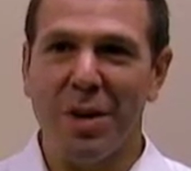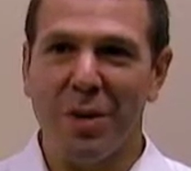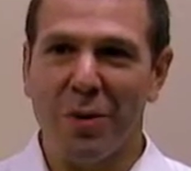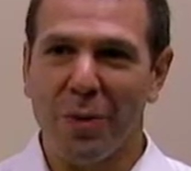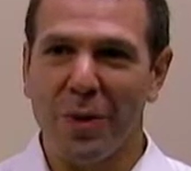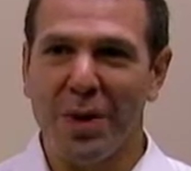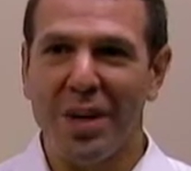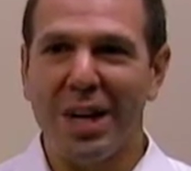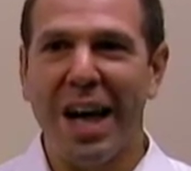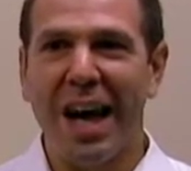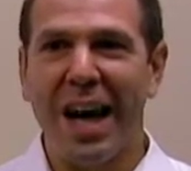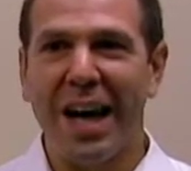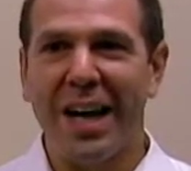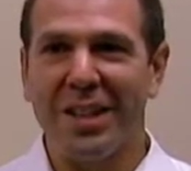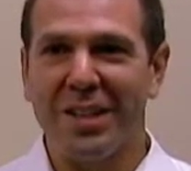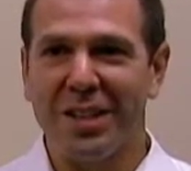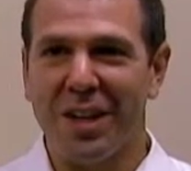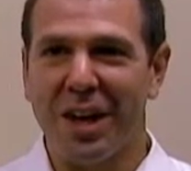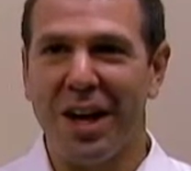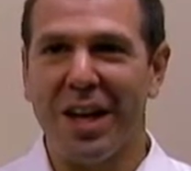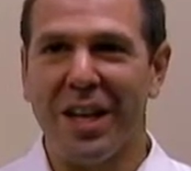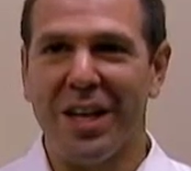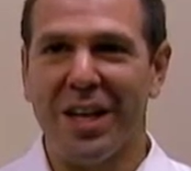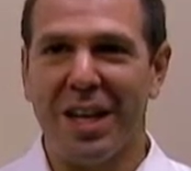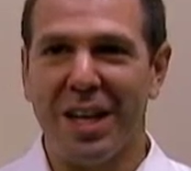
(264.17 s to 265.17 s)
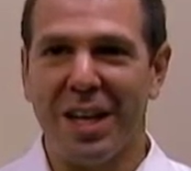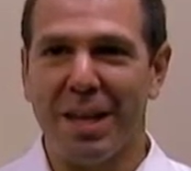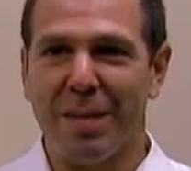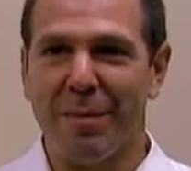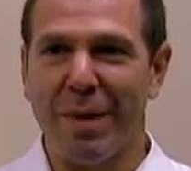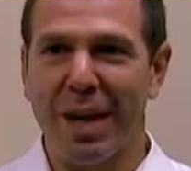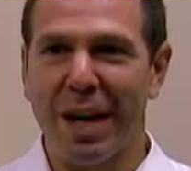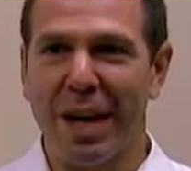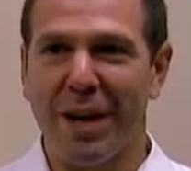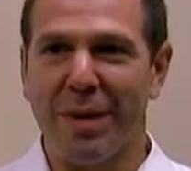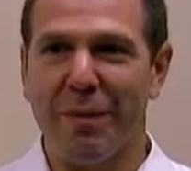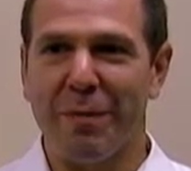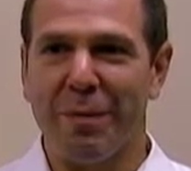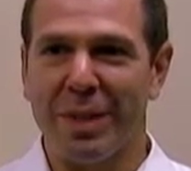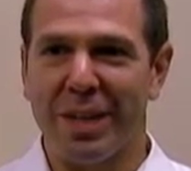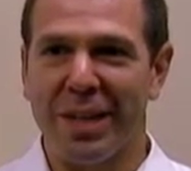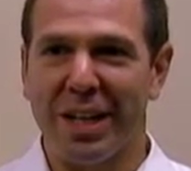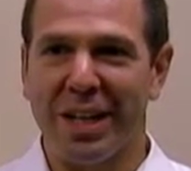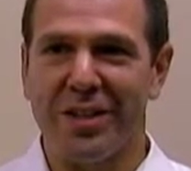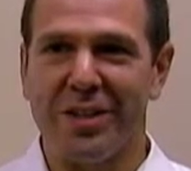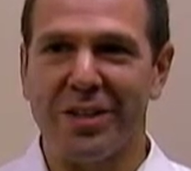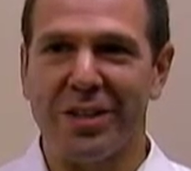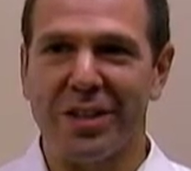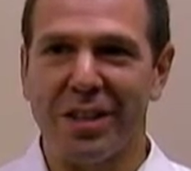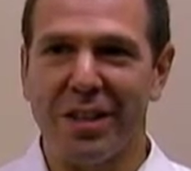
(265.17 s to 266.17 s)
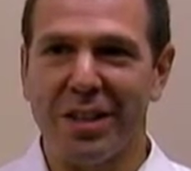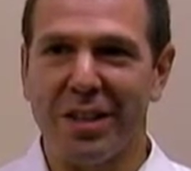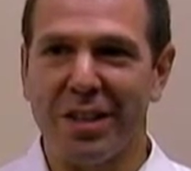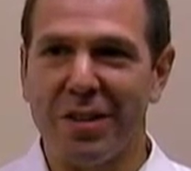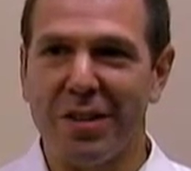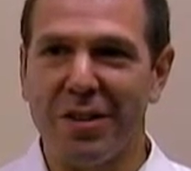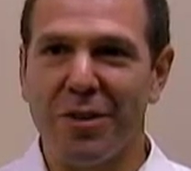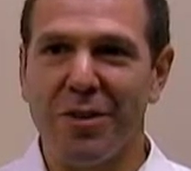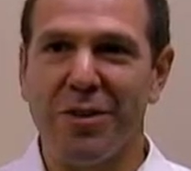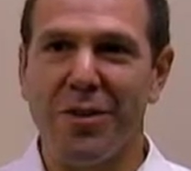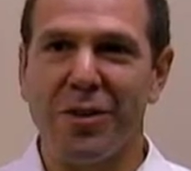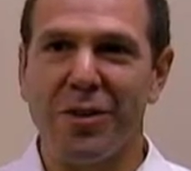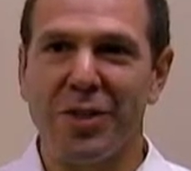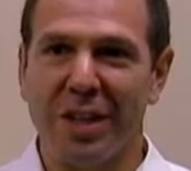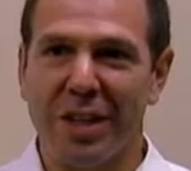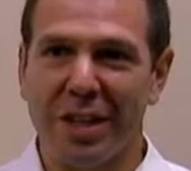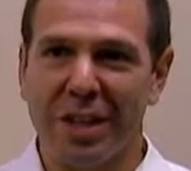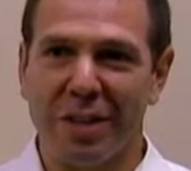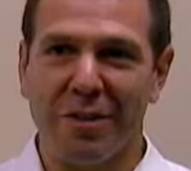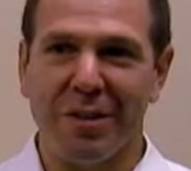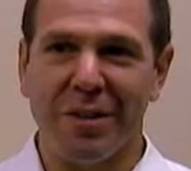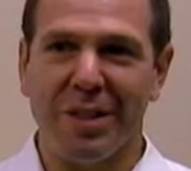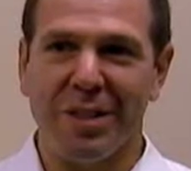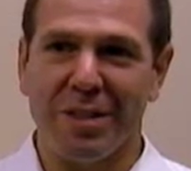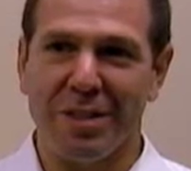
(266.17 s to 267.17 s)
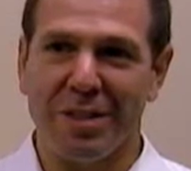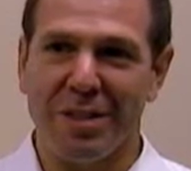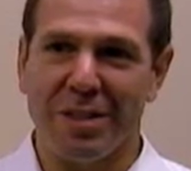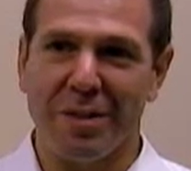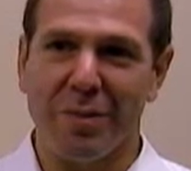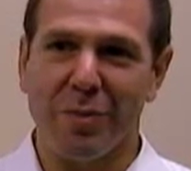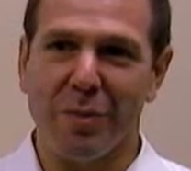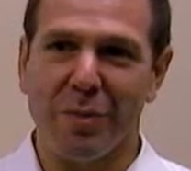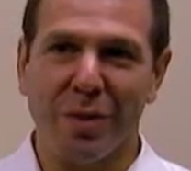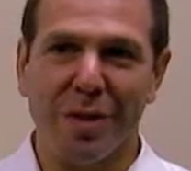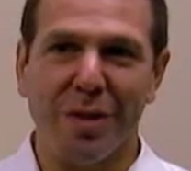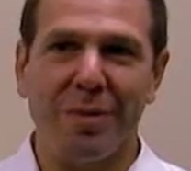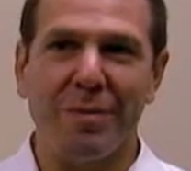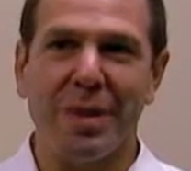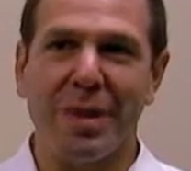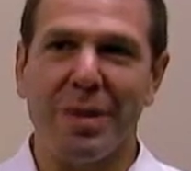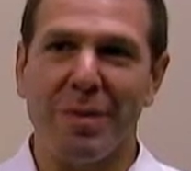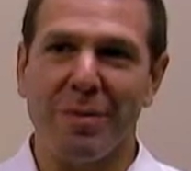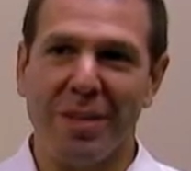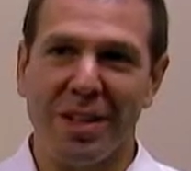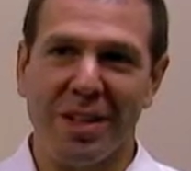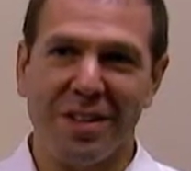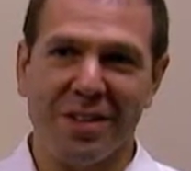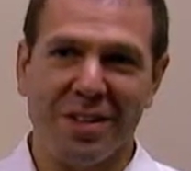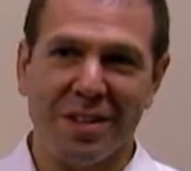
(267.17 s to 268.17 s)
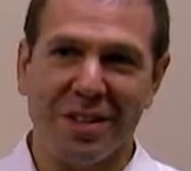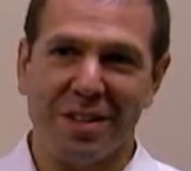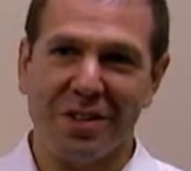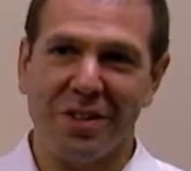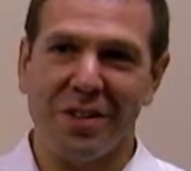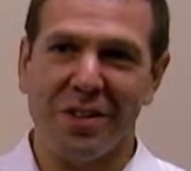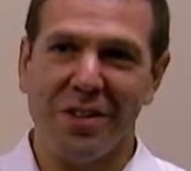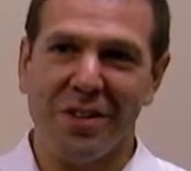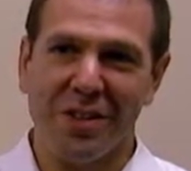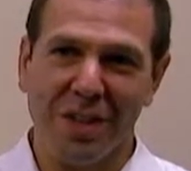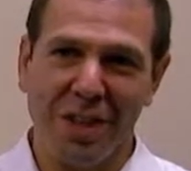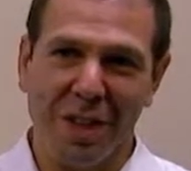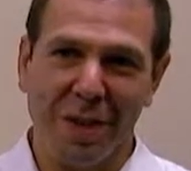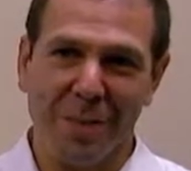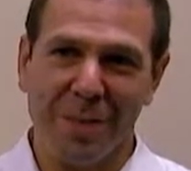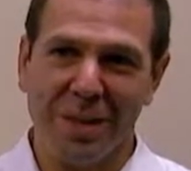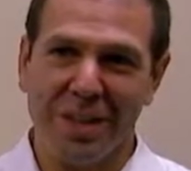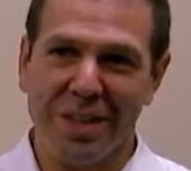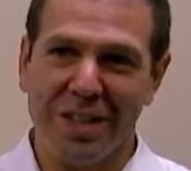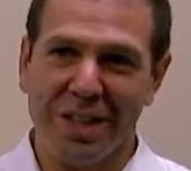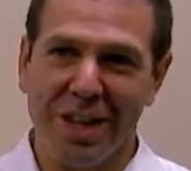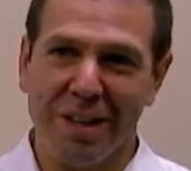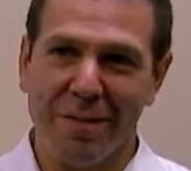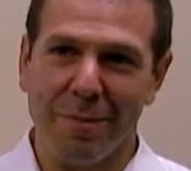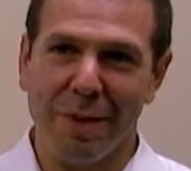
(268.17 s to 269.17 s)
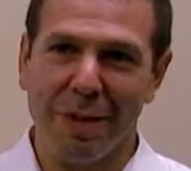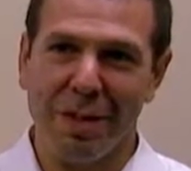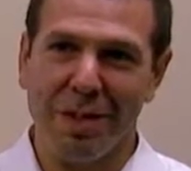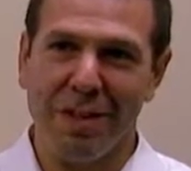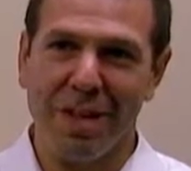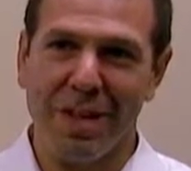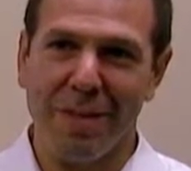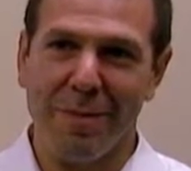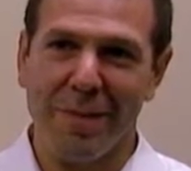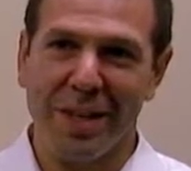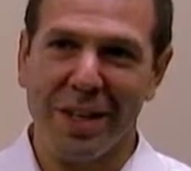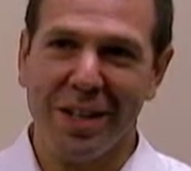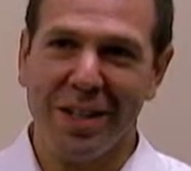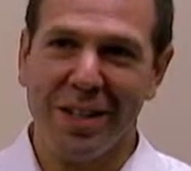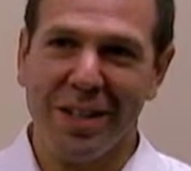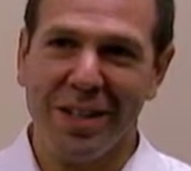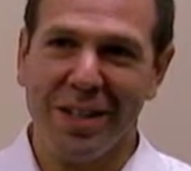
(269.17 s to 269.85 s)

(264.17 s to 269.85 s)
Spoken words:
we're not talking about potentially huge increases in premiums as the insurance companies have been claiming.